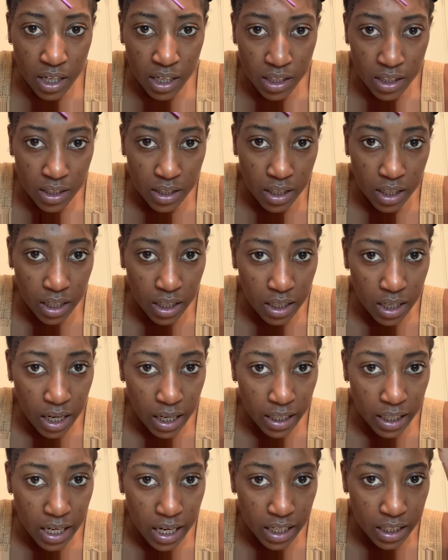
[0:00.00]
I kind of
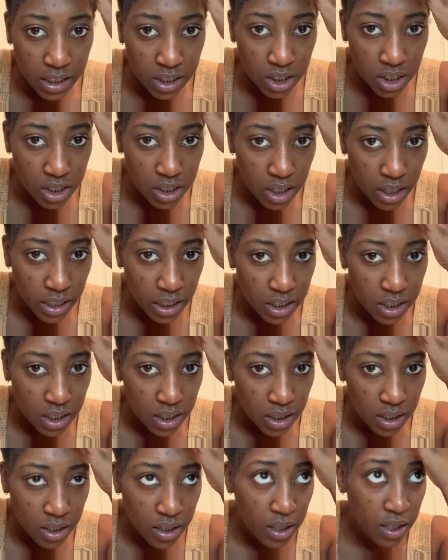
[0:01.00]
just like to
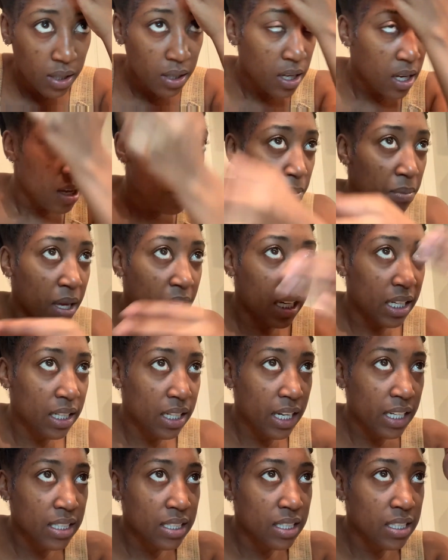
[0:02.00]
make it nice and
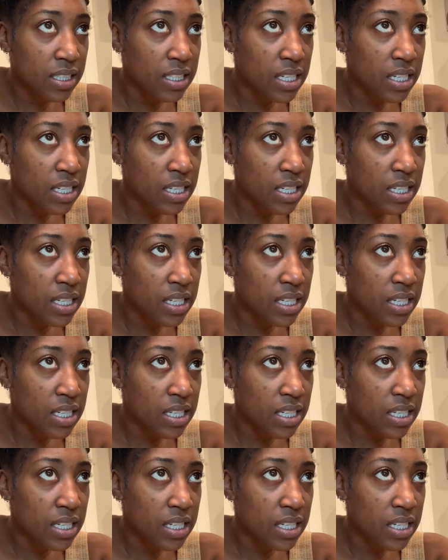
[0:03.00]
tight.